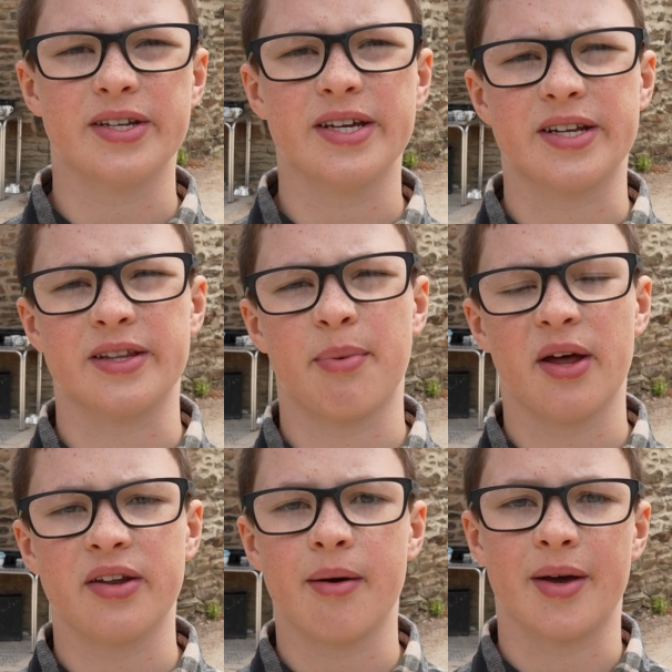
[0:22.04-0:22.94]
in need in the
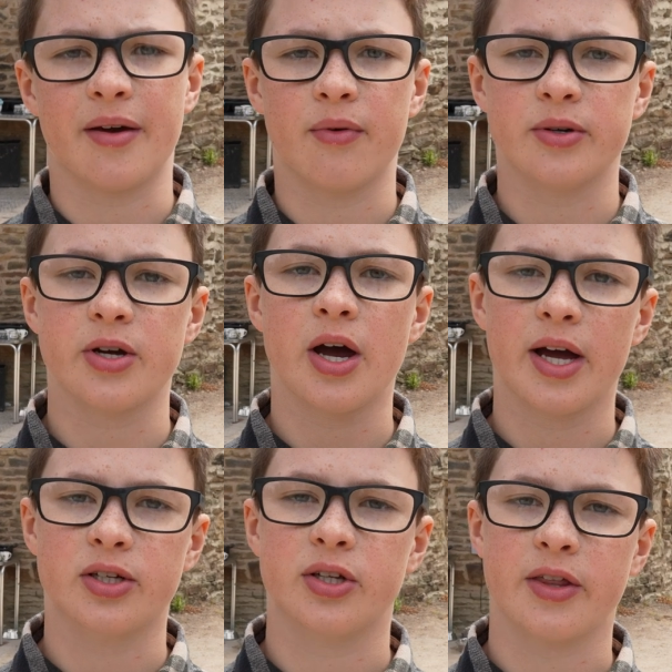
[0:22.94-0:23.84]
pandemic, which I
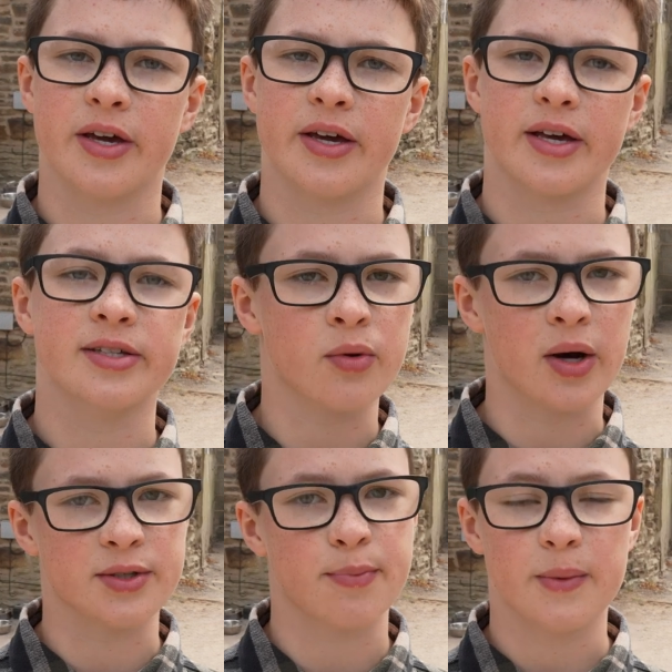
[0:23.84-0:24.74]
actually think is
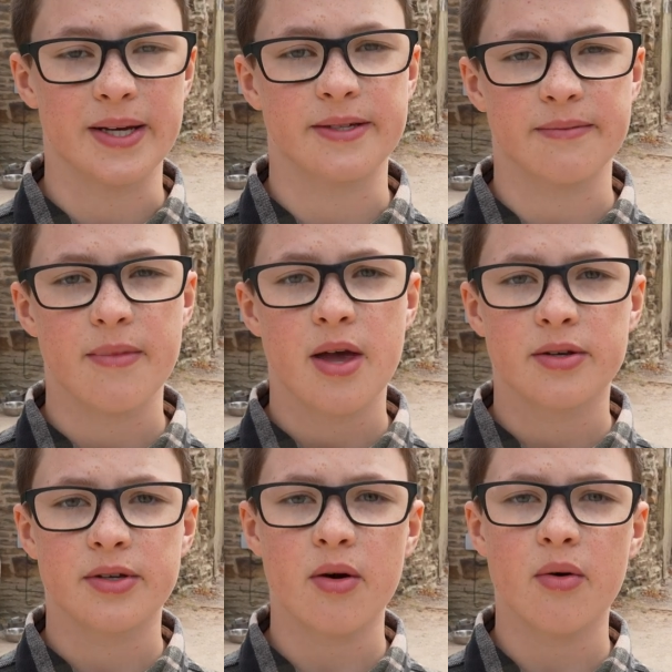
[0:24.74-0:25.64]
quite sweet.
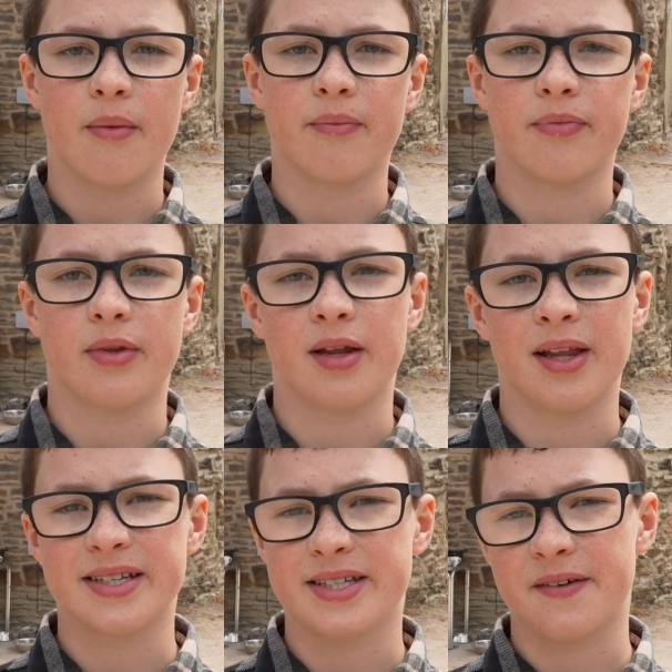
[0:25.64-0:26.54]
So
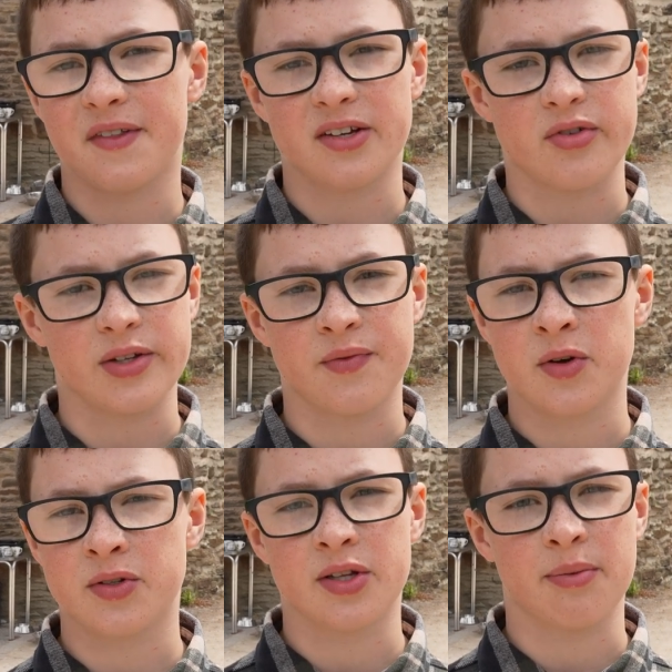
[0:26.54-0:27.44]
let's see if that
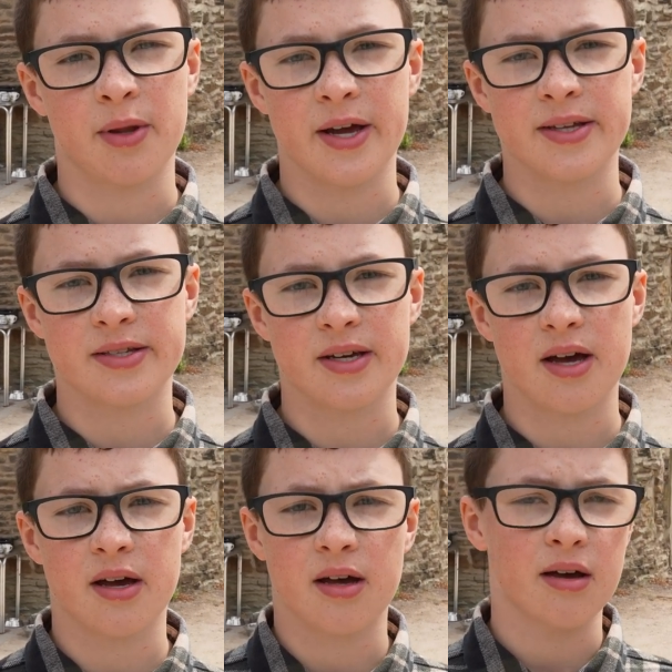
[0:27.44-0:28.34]
transfers to the plate.
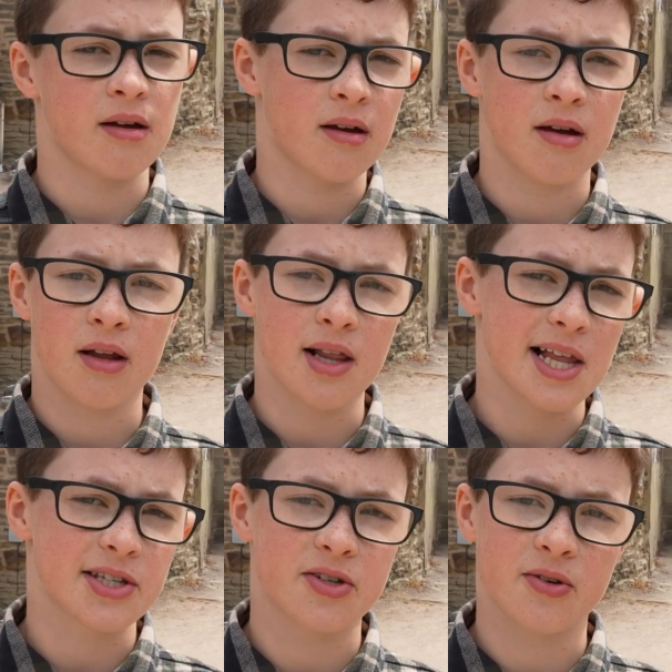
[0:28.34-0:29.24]

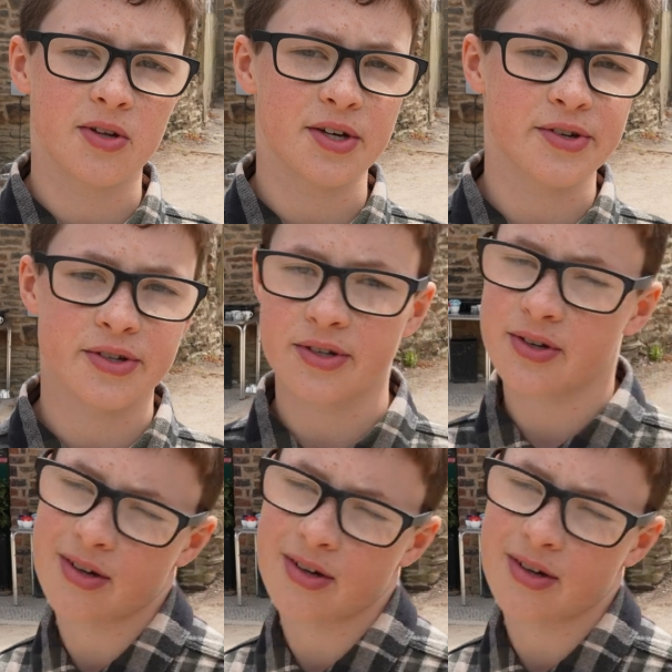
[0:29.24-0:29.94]
Let's do this.